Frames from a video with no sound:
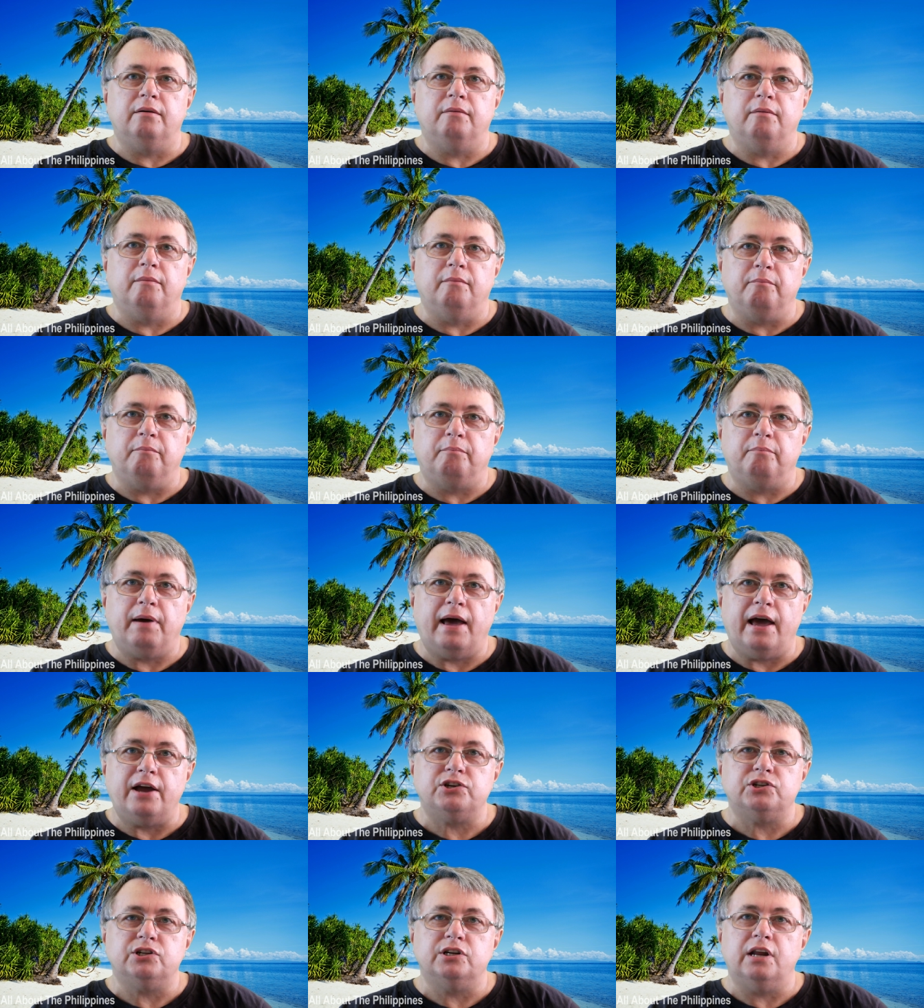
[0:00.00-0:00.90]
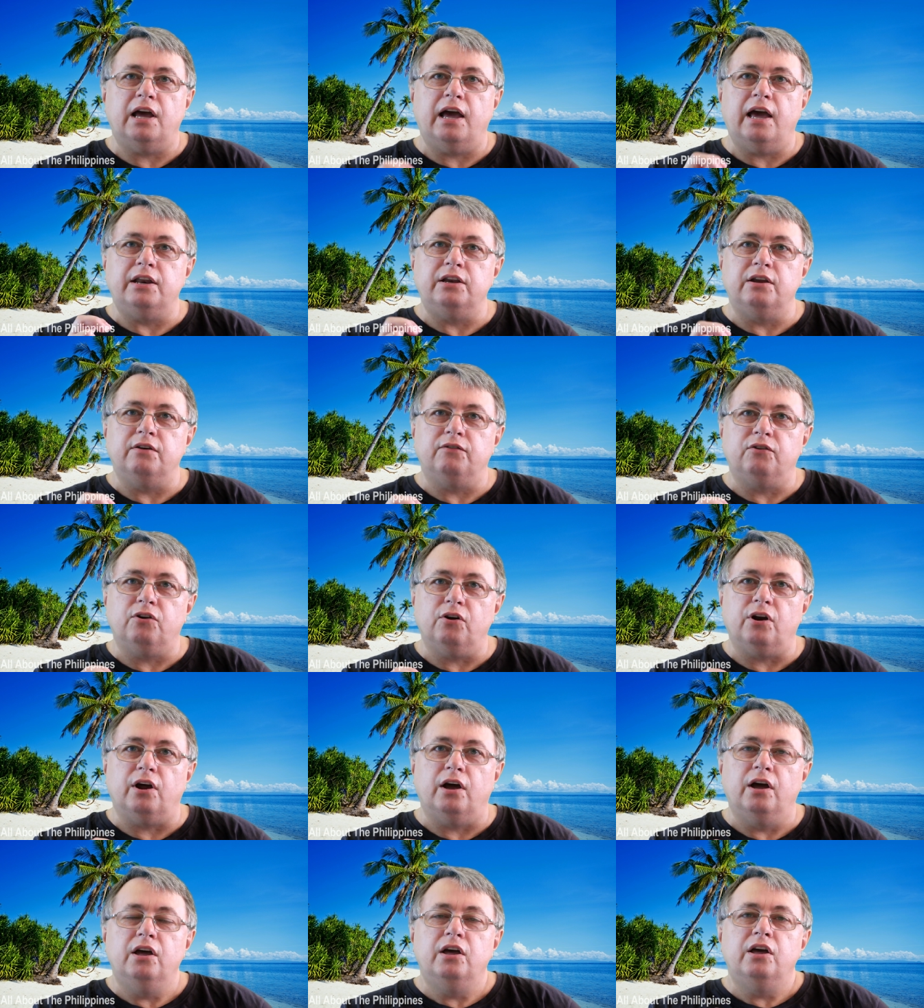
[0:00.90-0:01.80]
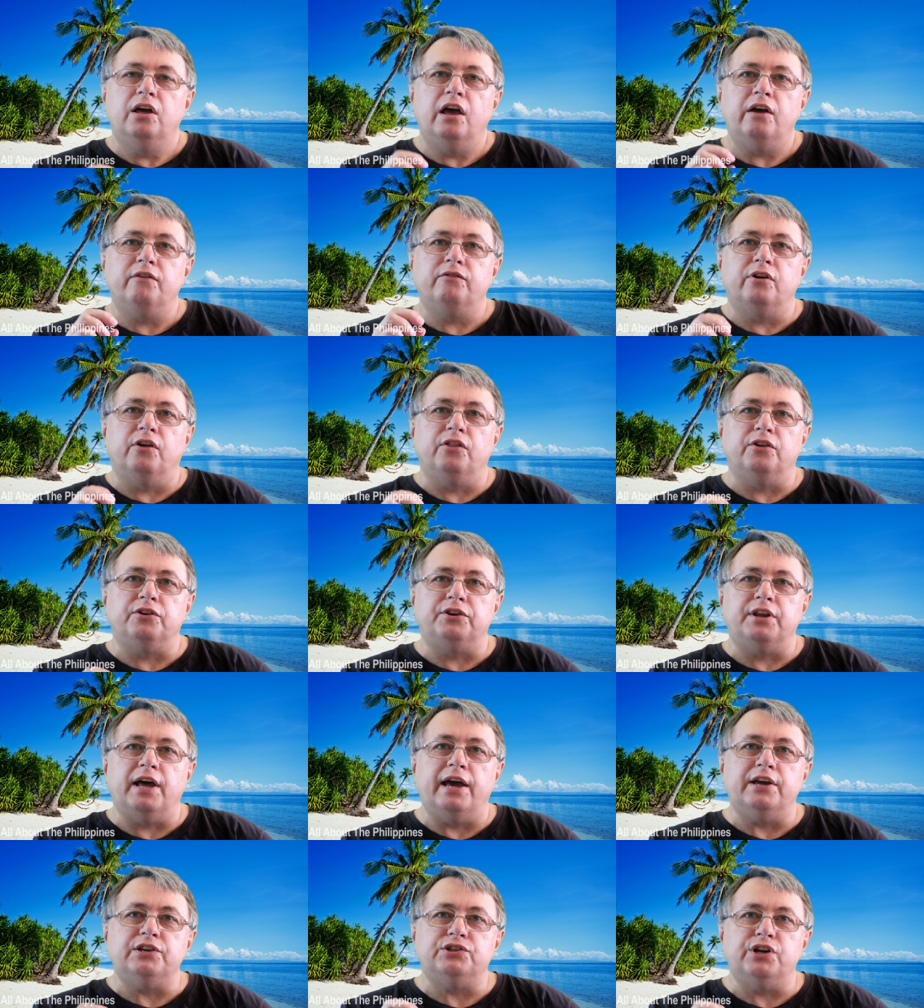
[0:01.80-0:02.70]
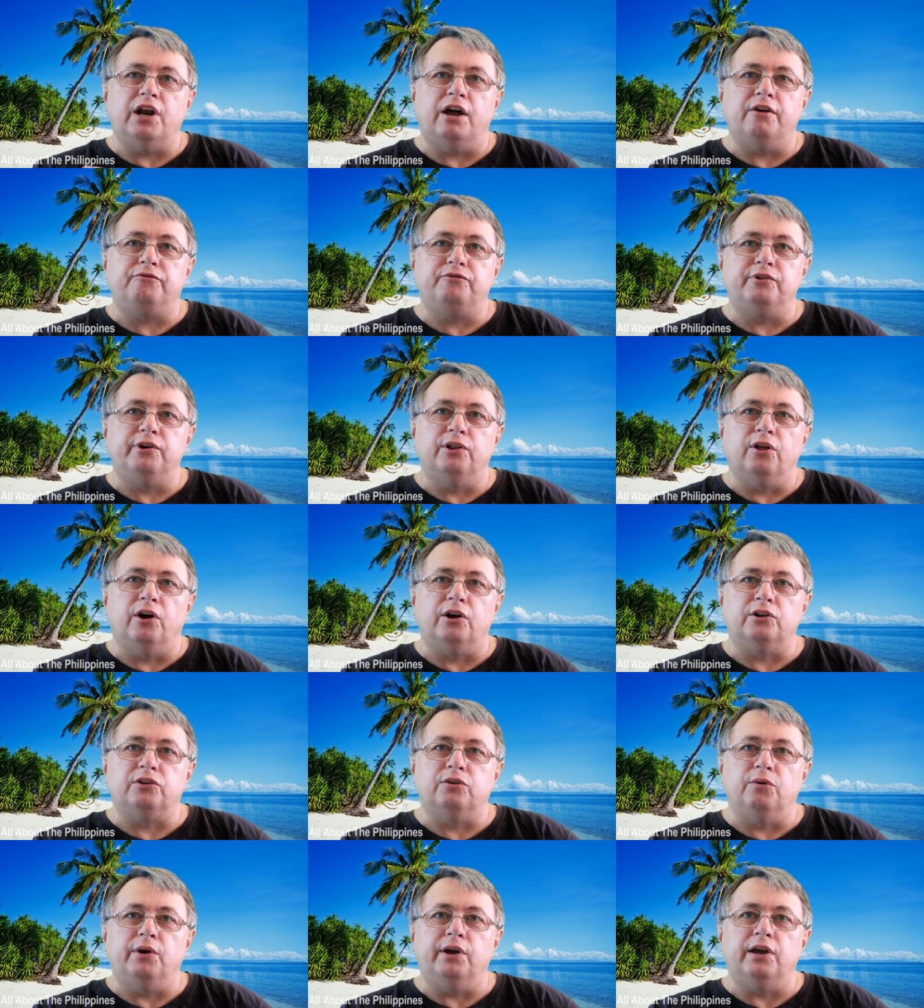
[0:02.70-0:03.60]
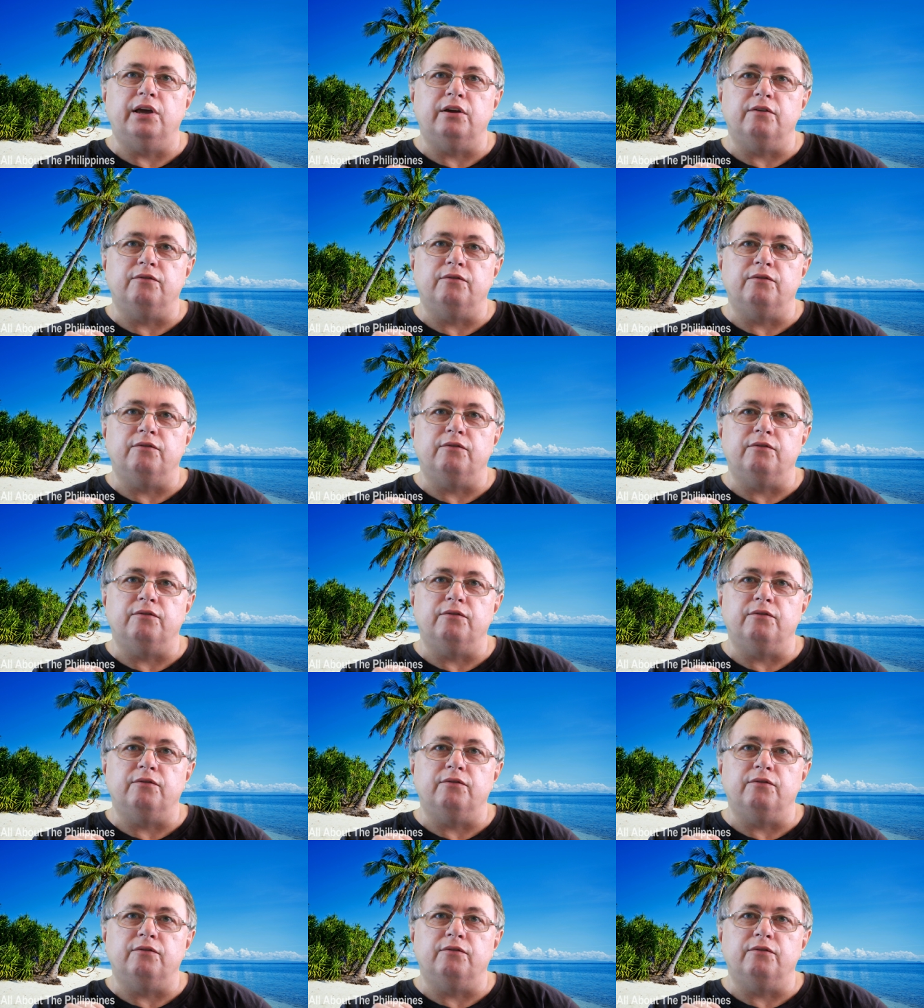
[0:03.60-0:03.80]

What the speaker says: and passion, and you've got to, even on the days you don't feel like doing it,